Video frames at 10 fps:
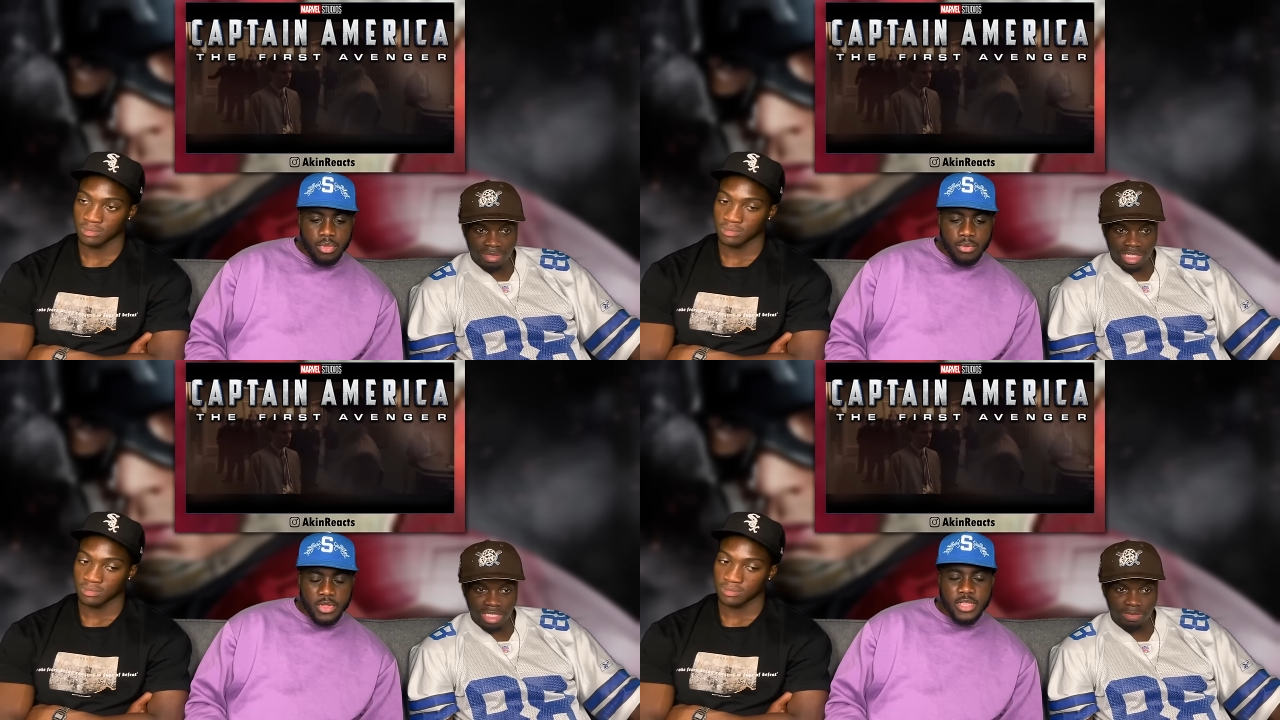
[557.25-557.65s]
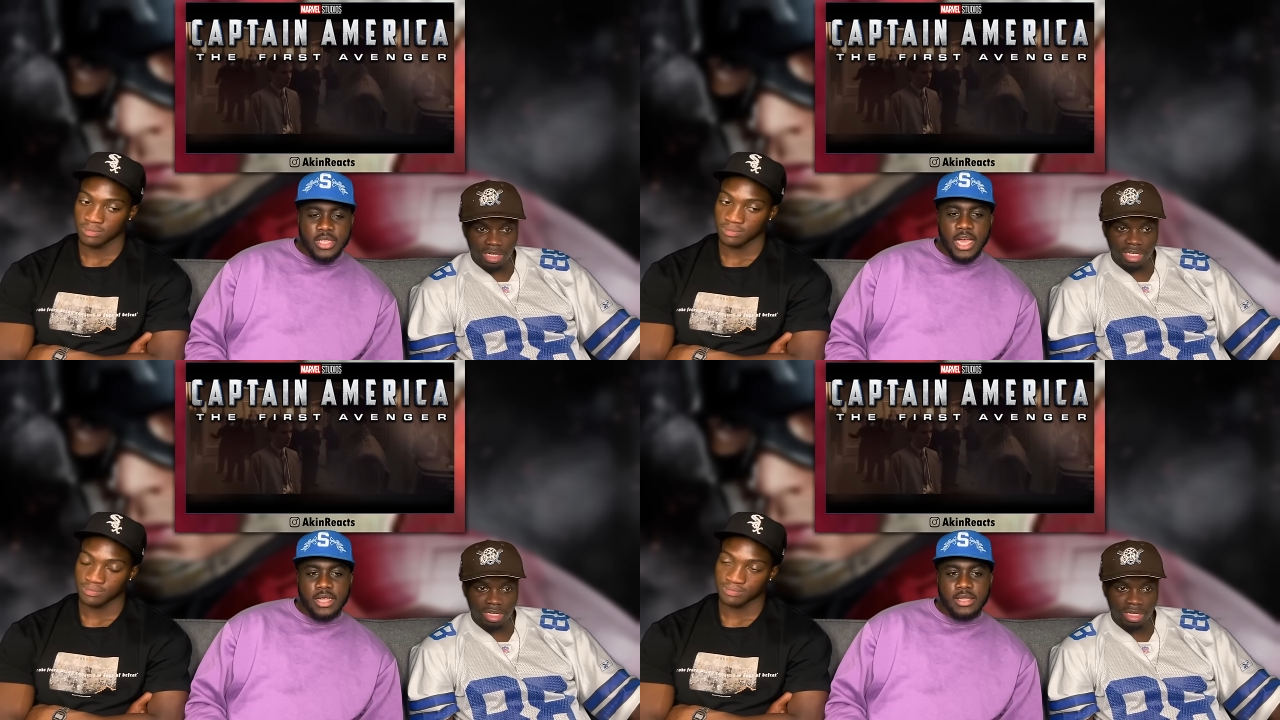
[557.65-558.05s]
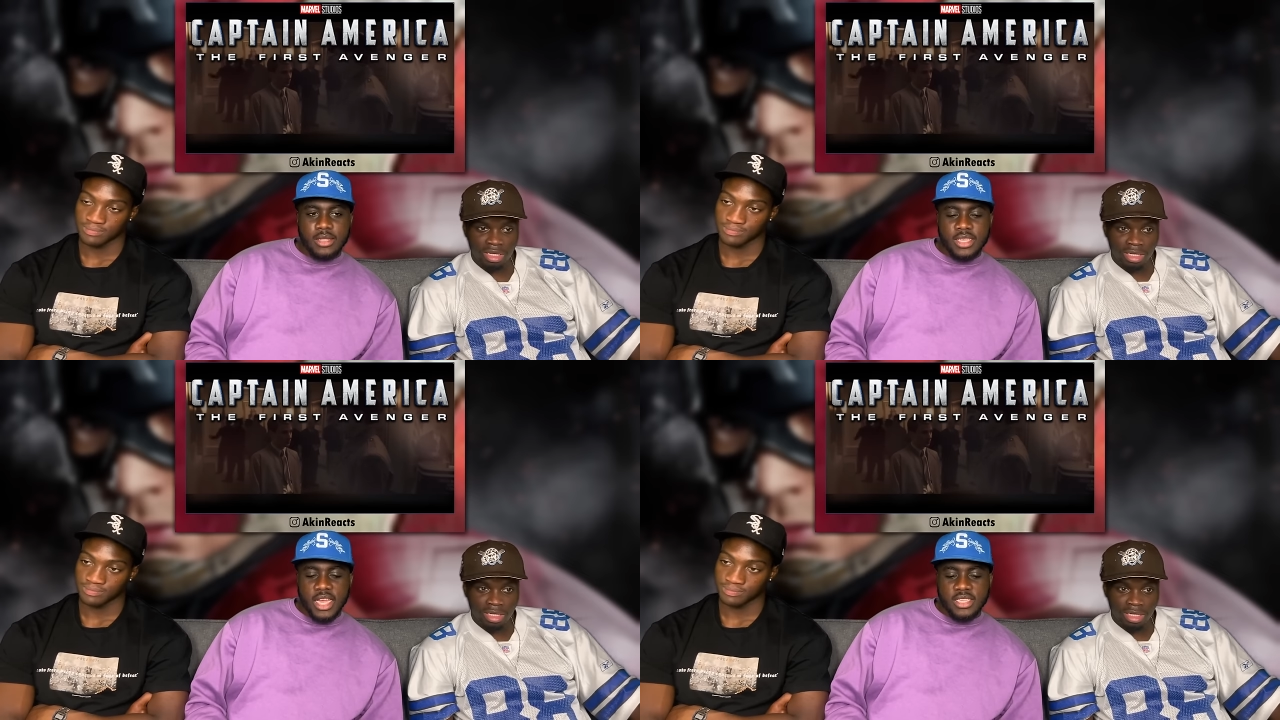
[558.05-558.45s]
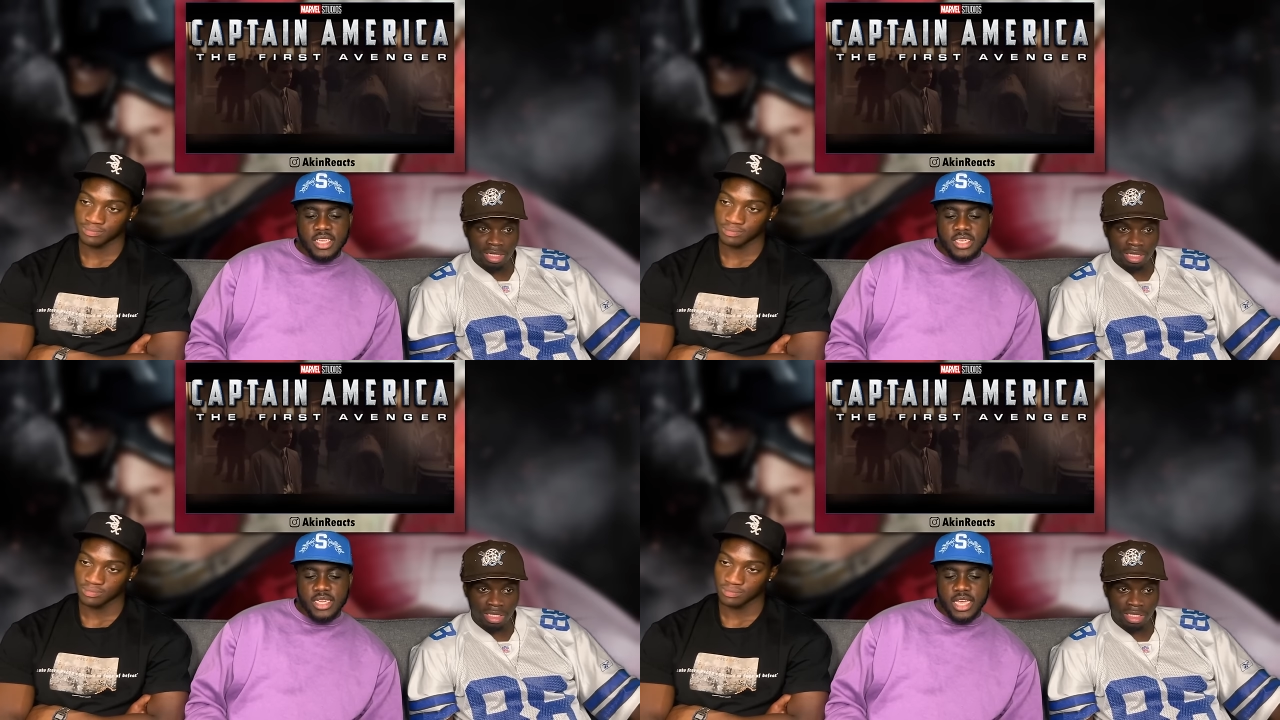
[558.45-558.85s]
Speaker 1: But this guy, this guy is
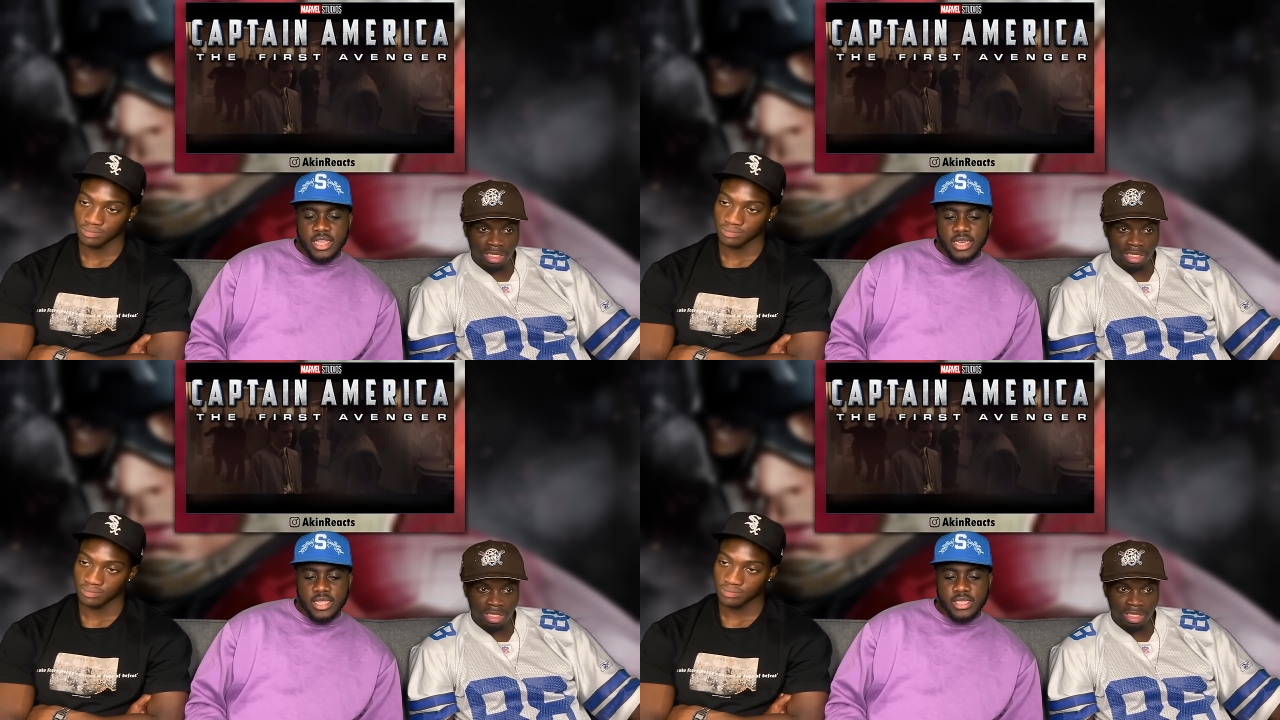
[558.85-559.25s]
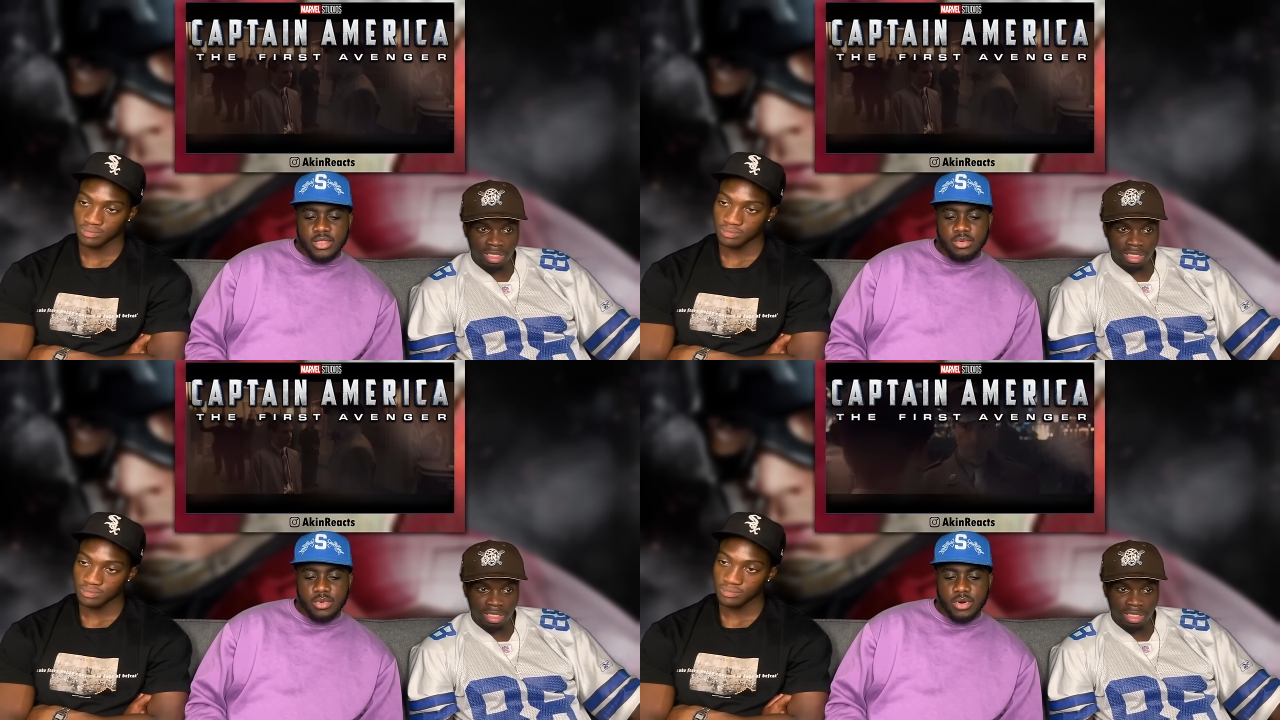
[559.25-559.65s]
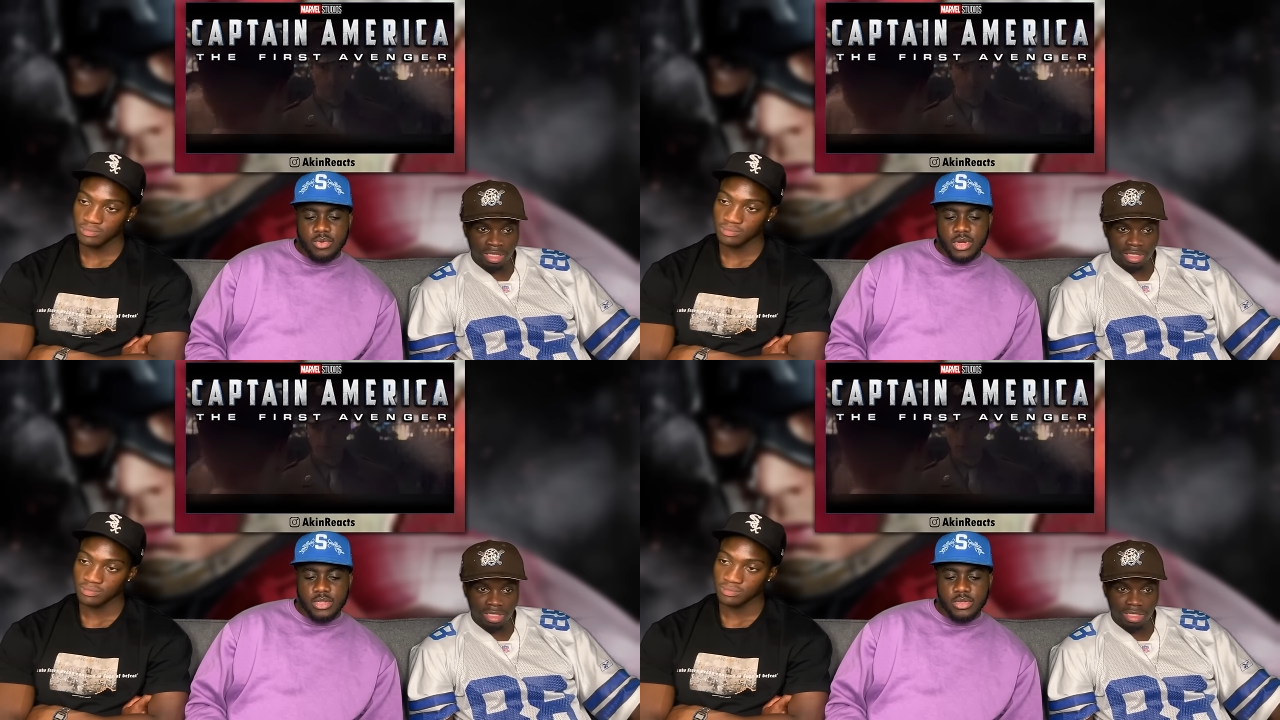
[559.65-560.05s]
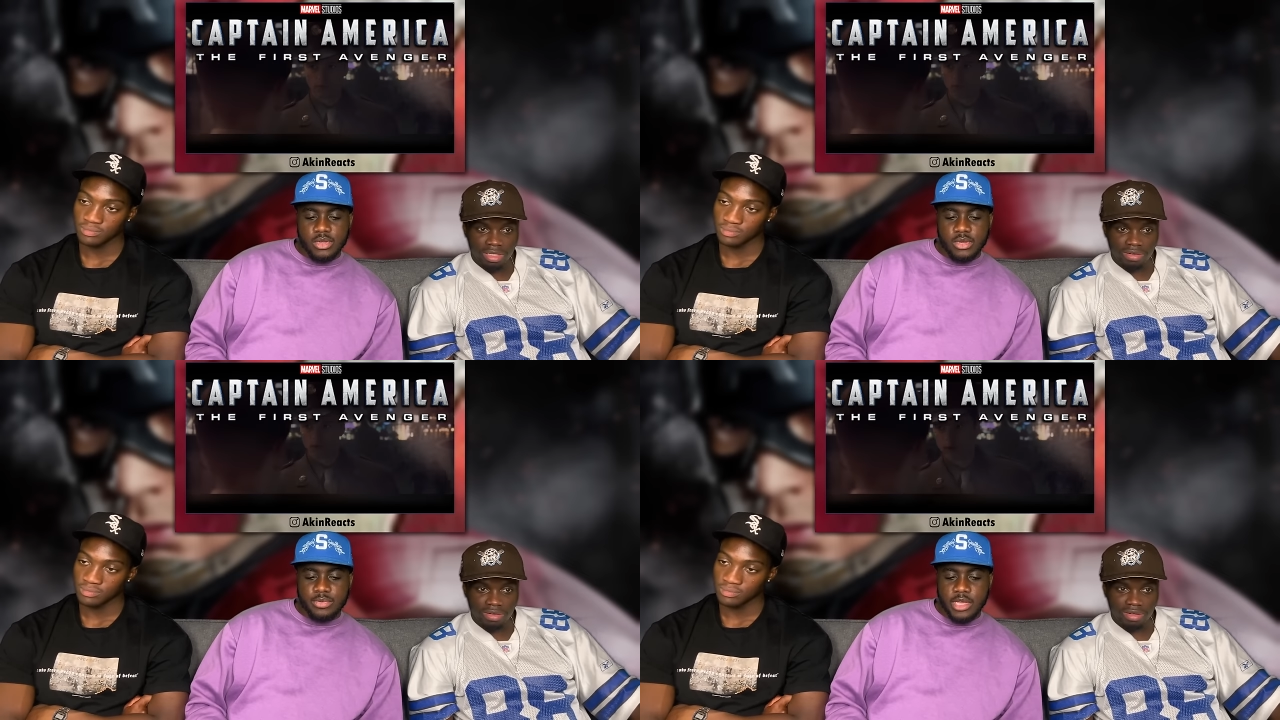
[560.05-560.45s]
literally getting enlisted tomorrow. What are those
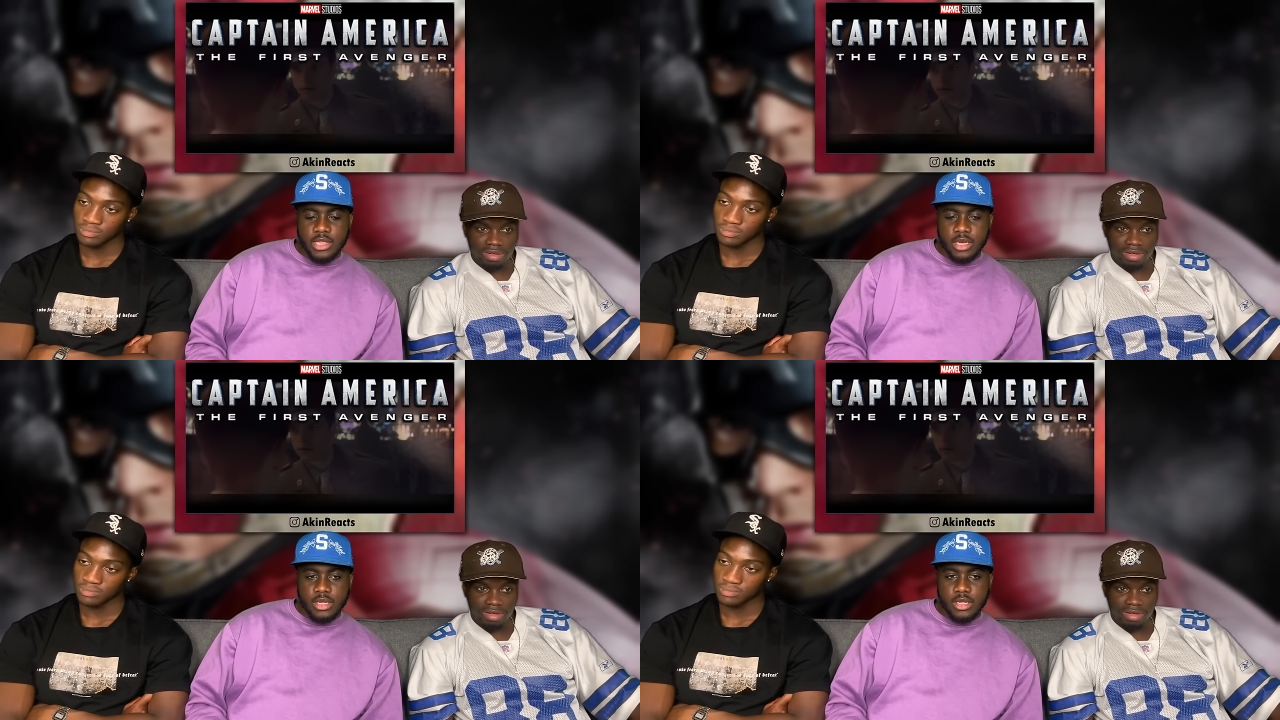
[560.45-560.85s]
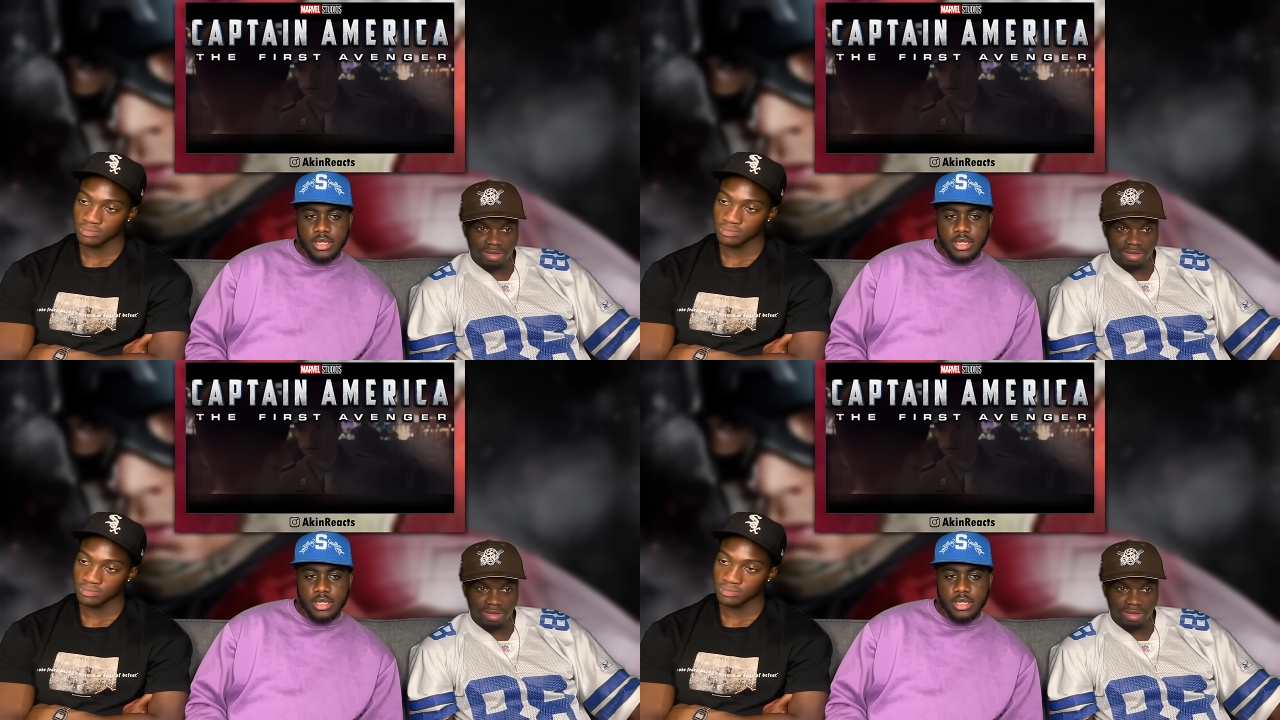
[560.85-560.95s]
girls playing at?